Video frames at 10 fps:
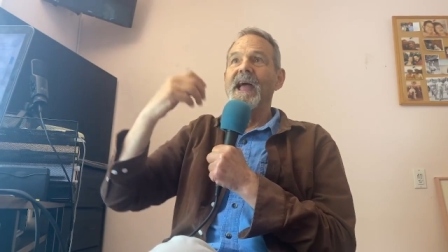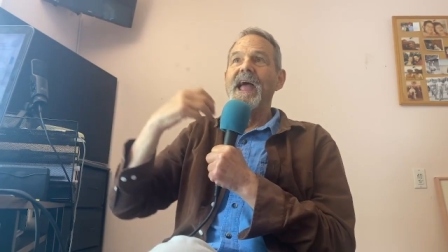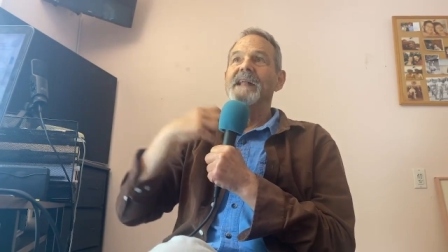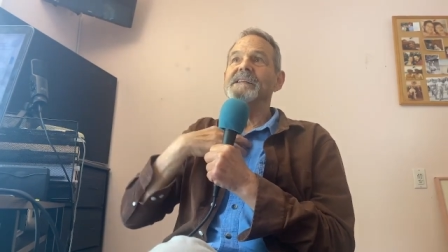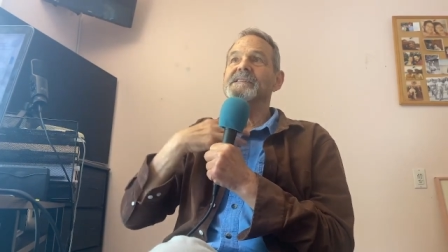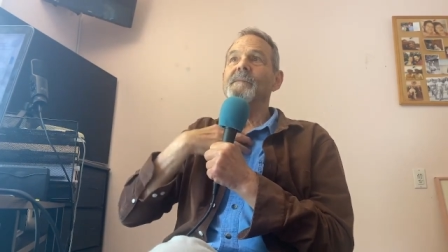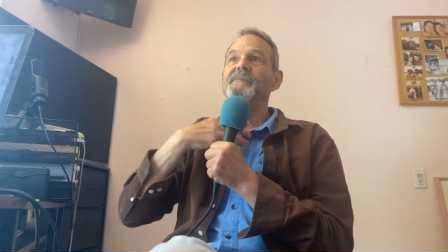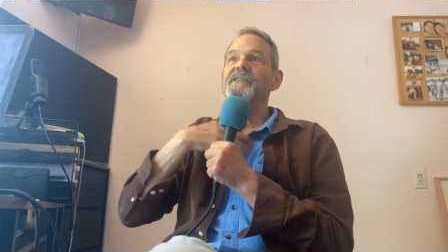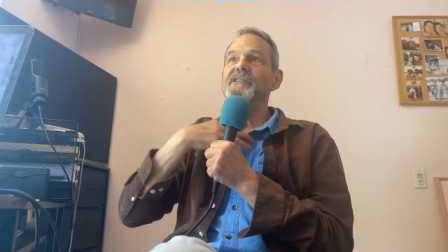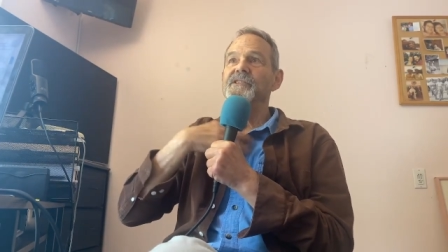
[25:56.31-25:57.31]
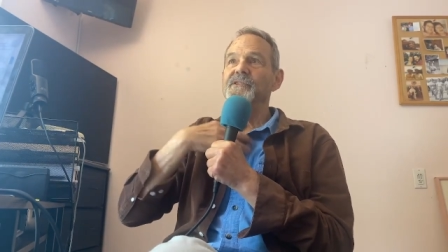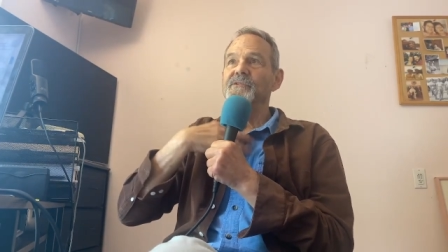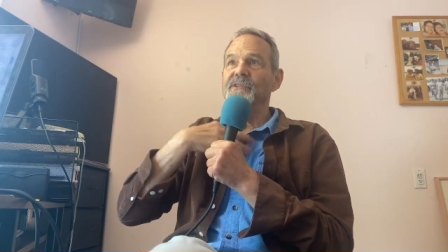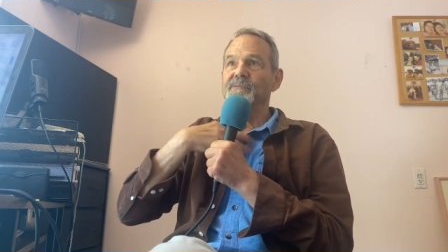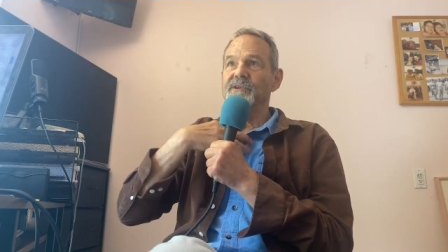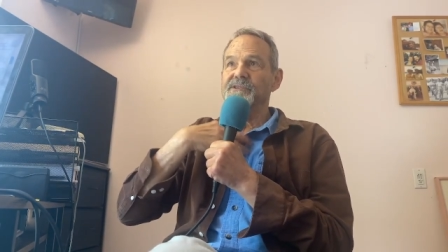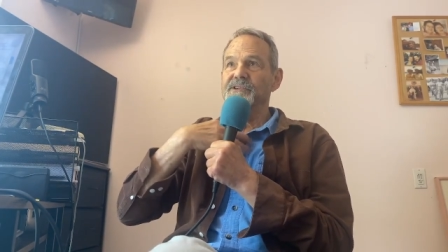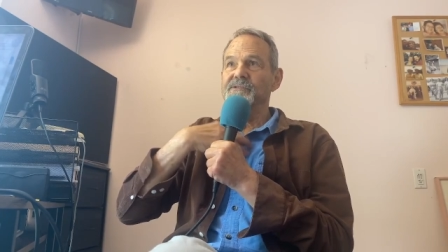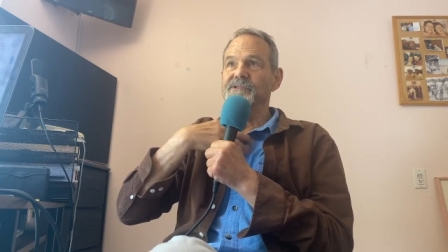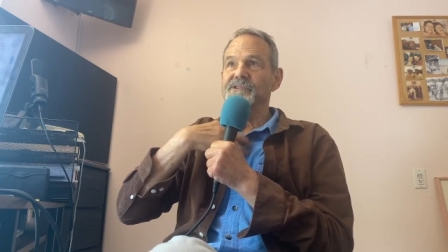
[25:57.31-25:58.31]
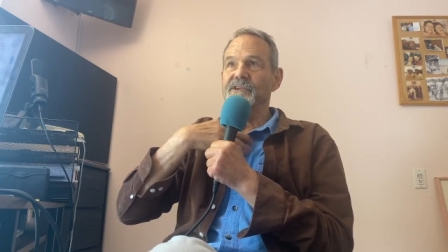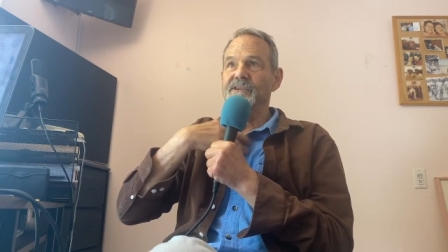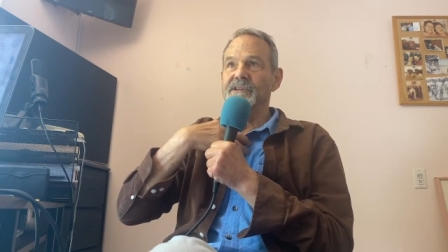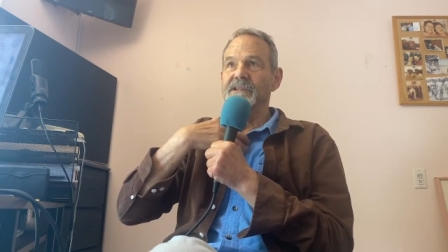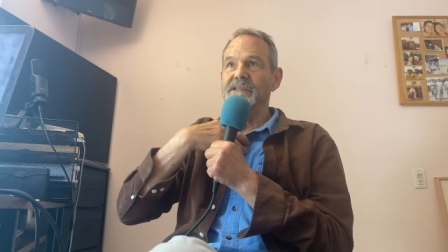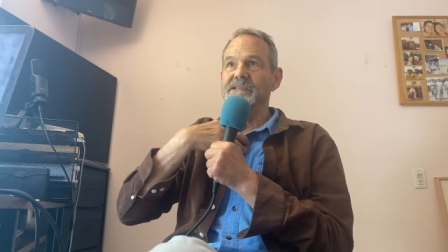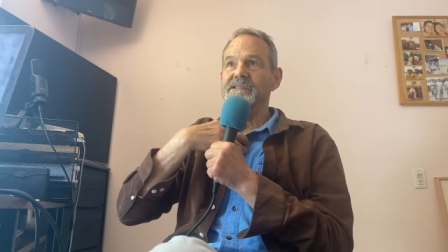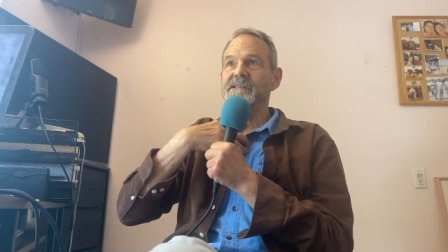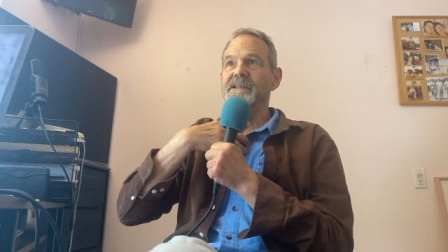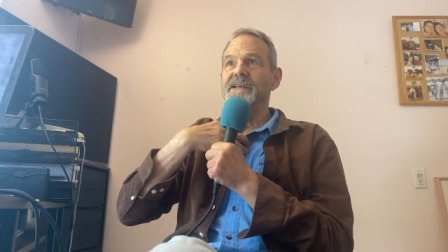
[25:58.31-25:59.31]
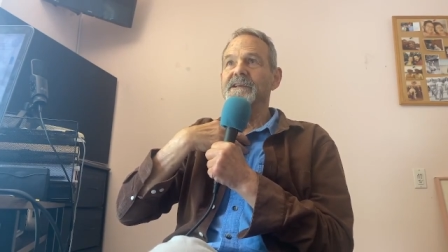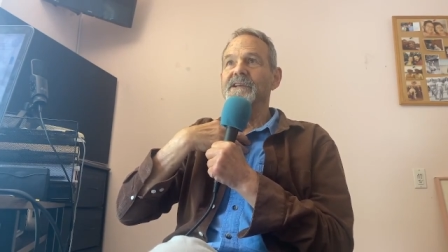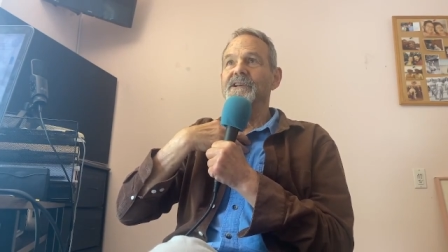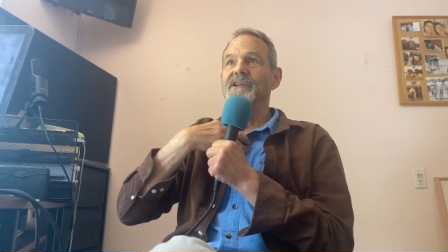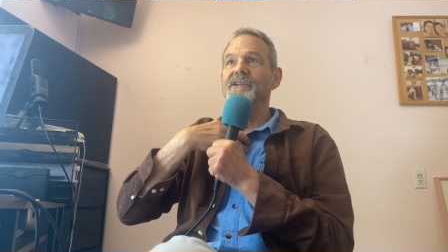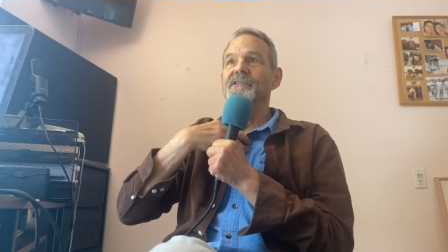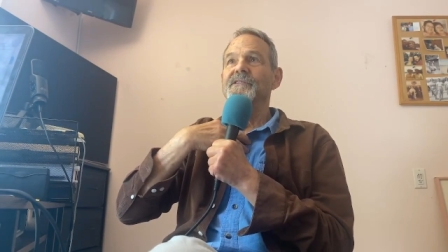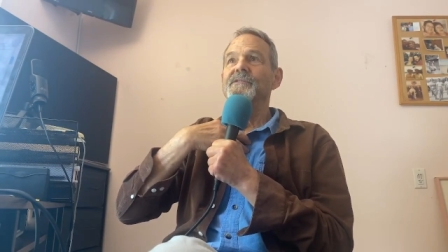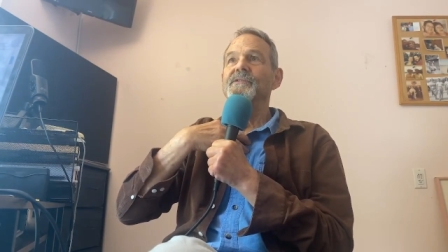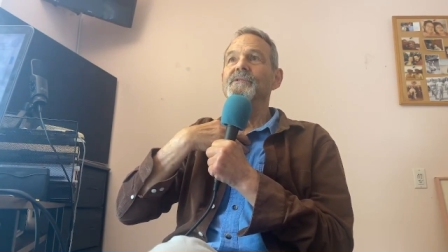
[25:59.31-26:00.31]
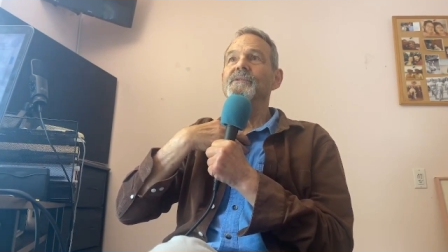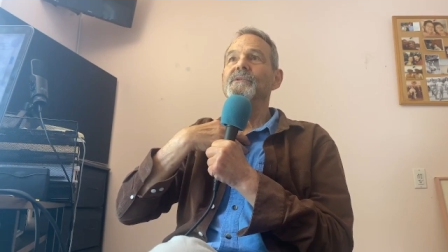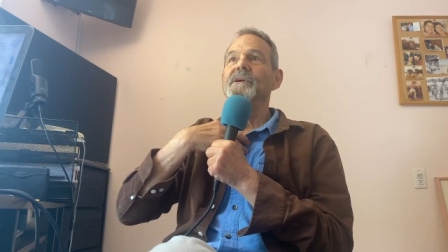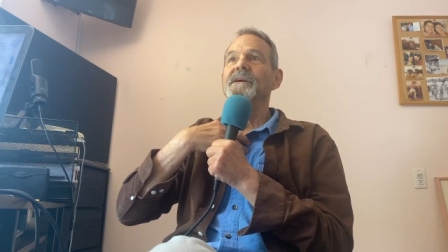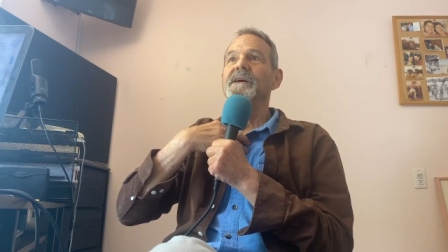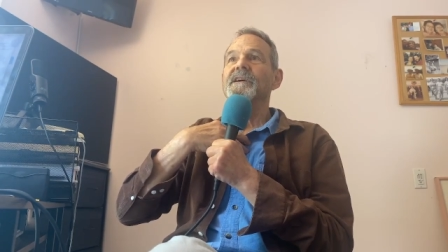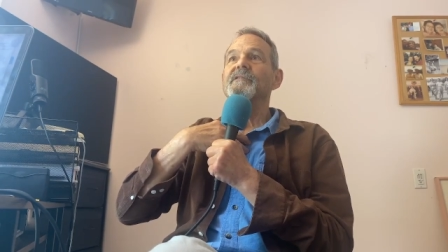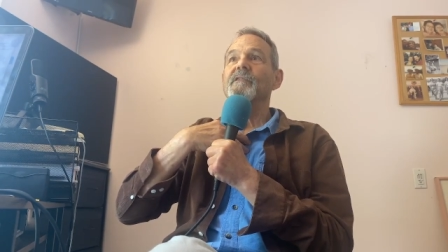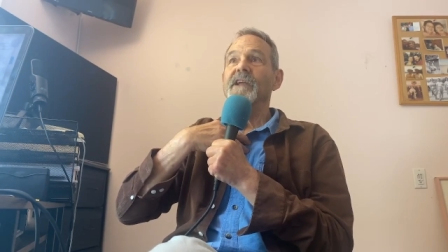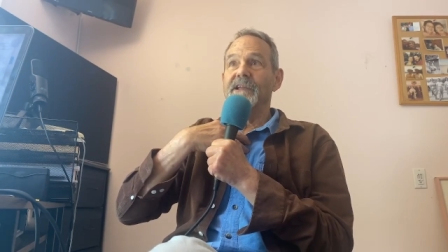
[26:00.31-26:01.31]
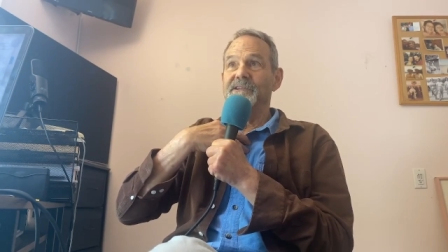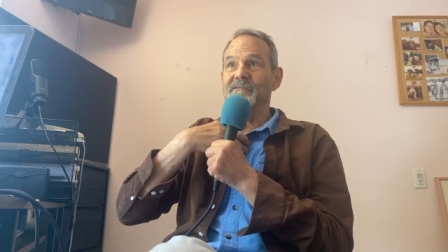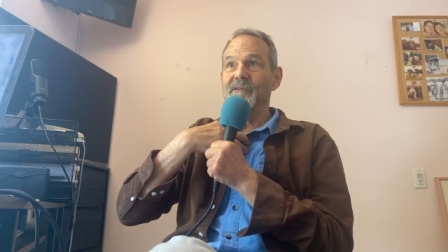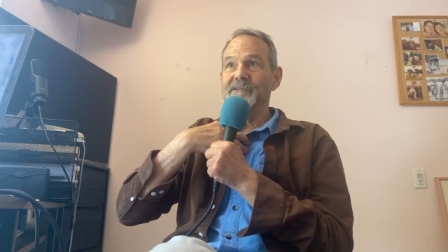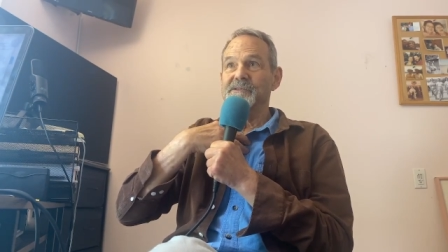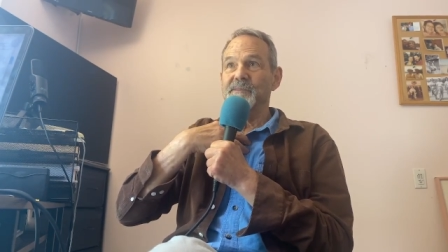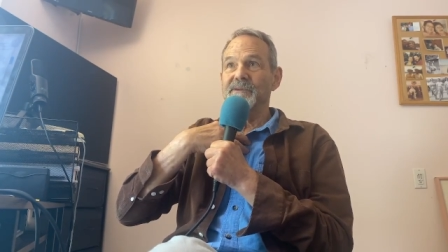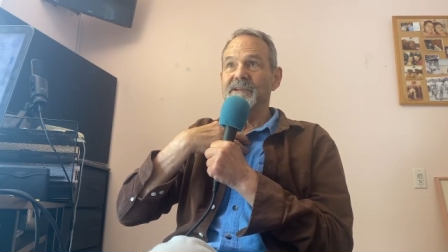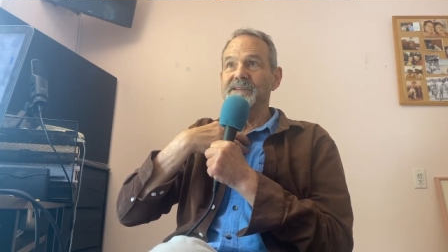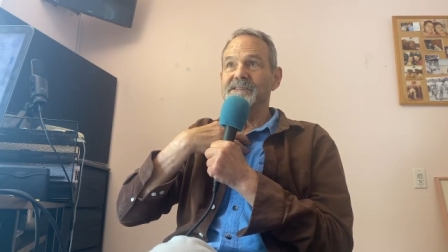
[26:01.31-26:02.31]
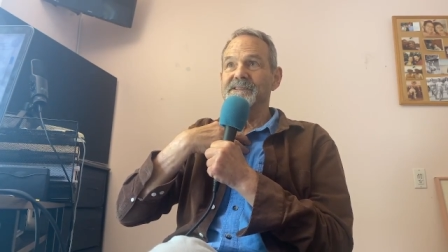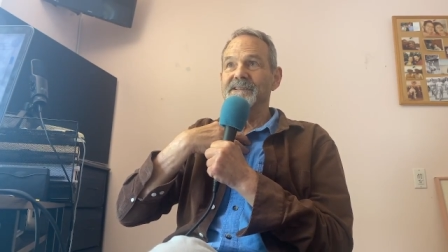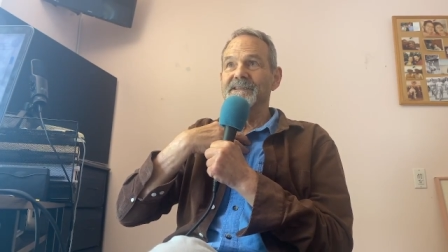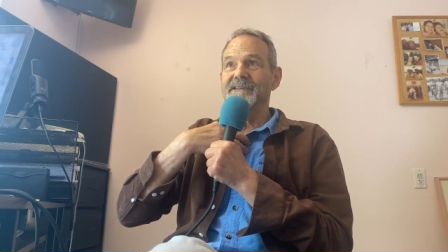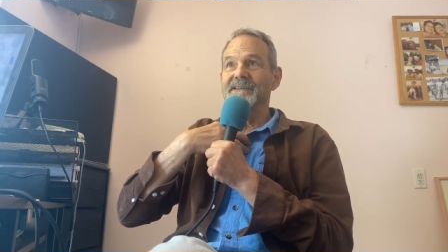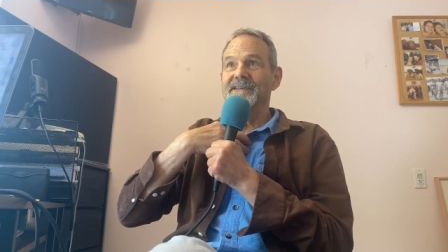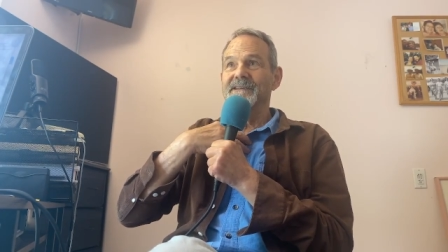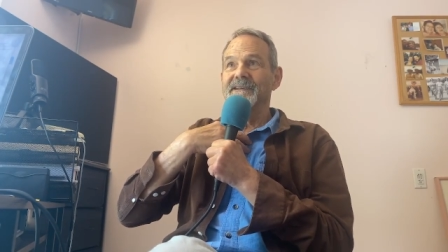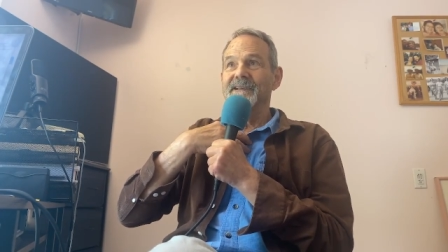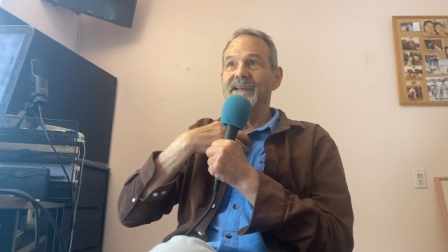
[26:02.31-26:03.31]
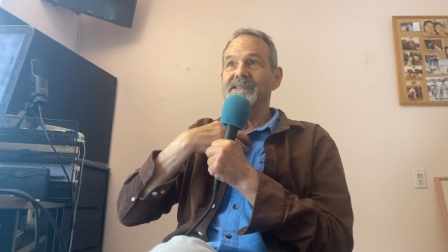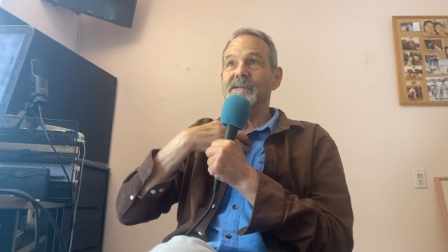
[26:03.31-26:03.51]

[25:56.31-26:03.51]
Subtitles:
and it's up to you, the person whose turn it is, to create your own experience. It's a